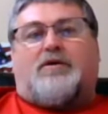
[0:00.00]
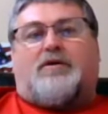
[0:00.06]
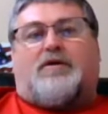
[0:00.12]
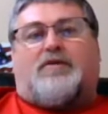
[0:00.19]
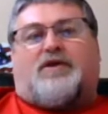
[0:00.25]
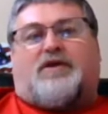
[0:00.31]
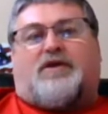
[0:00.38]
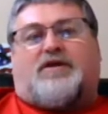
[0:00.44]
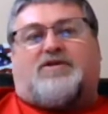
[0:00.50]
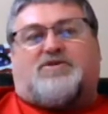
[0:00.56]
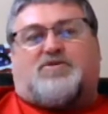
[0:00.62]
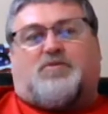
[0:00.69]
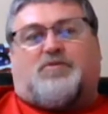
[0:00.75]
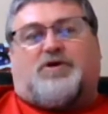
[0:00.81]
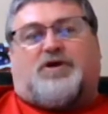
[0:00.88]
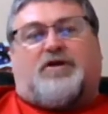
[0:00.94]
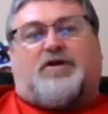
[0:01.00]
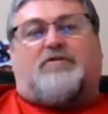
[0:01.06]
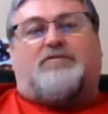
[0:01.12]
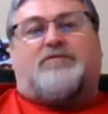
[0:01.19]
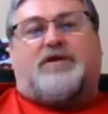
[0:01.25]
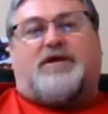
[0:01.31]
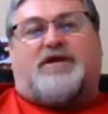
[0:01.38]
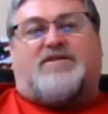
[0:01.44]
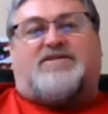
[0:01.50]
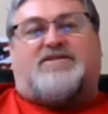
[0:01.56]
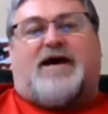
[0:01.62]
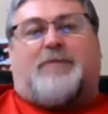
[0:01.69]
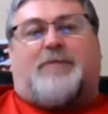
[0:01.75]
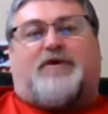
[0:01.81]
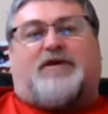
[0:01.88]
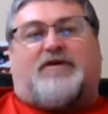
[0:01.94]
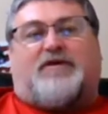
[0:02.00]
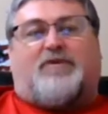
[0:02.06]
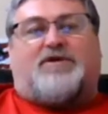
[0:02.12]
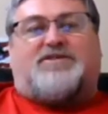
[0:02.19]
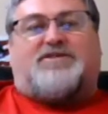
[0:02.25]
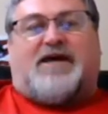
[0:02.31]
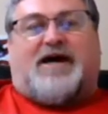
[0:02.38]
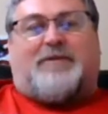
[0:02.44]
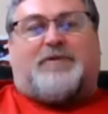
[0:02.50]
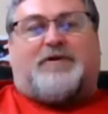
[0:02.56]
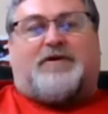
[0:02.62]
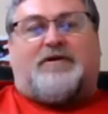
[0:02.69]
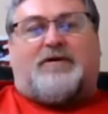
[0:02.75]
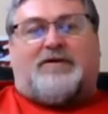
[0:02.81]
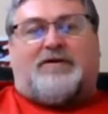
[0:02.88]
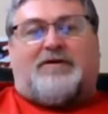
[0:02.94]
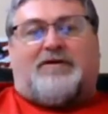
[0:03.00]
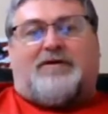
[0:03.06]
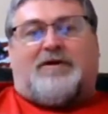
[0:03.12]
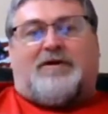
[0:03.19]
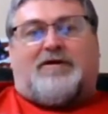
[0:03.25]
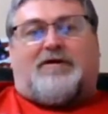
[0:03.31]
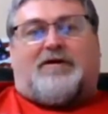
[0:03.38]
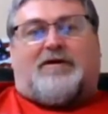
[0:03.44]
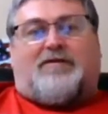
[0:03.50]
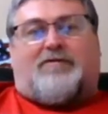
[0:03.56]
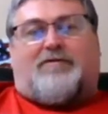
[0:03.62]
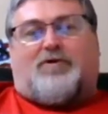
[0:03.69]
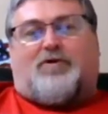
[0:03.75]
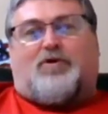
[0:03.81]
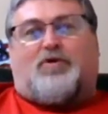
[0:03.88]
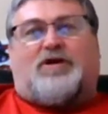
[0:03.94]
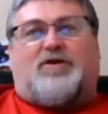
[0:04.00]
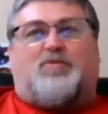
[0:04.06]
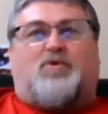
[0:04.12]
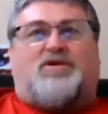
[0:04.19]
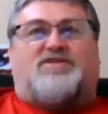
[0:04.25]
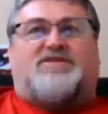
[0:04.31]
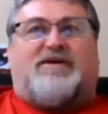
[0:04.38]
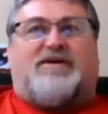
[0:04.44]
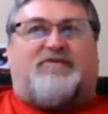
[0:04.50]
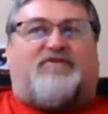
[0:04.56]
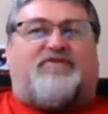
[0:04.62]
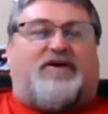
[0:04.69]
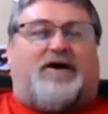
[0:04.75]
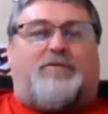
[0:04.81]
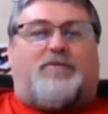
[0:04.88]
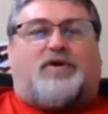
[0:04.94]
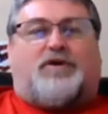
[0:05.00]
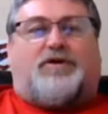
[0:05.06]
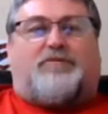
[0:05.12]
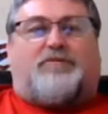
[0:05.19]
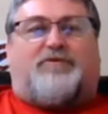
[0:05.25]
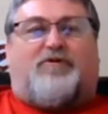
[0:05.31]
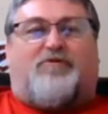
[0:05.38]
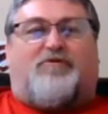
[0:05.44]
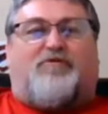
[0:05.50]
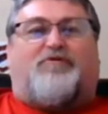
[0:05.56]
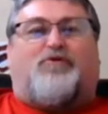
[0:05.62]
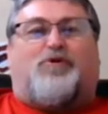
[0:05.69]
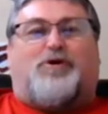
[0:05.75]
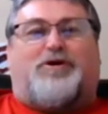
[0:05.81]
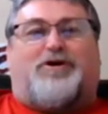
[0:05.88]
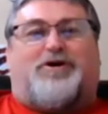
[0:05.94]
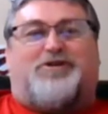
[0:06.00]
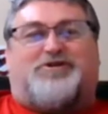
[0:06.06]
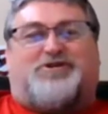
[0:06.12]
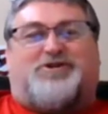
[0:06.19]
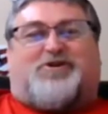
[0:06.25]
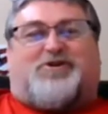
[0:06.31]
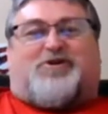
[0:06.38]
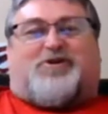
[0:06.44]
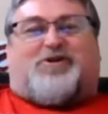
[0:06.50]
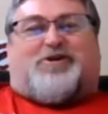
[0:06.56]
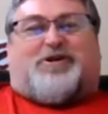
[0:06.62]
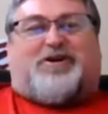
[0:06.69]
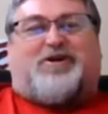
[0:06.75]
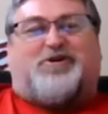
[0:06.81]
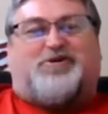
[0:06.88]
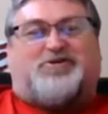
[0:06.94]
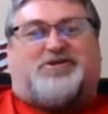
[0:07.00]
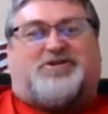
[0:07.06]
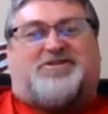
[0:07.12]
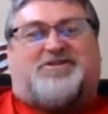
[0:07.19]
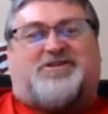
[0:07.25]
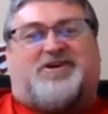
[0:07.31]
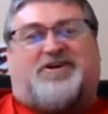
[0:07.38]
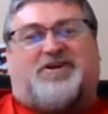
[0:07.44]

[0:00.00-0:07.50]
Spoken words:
And then he gets, he's happy. Everybody's happy. And who doesn't want 75 million over 4 years of your career to end your season,